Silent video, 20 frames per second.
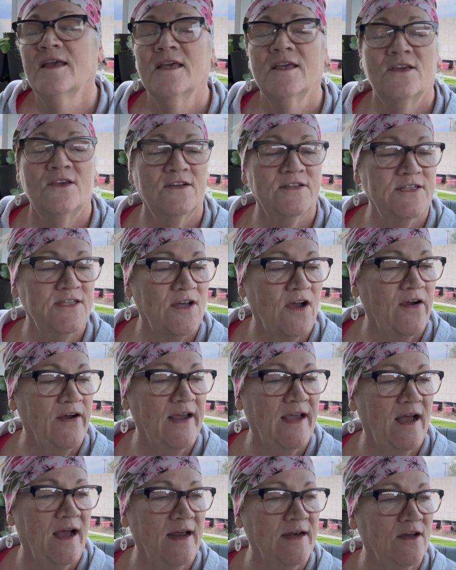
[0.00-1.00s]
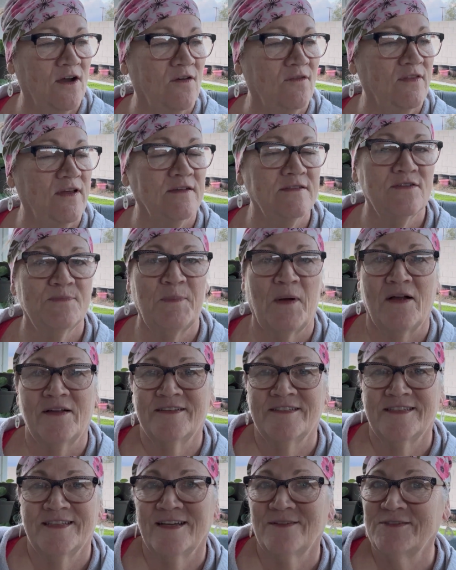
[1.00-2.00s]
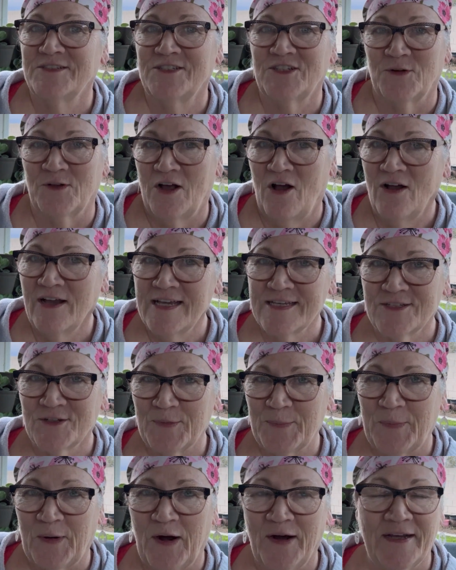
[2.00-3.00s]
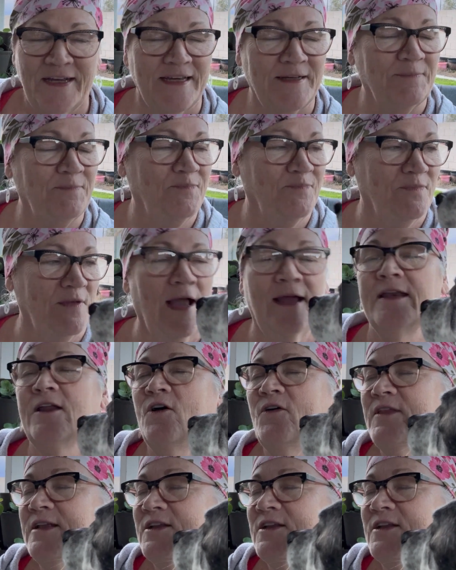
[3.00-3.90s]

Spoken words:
You're sorry. I know. Those doggies are barking. I know the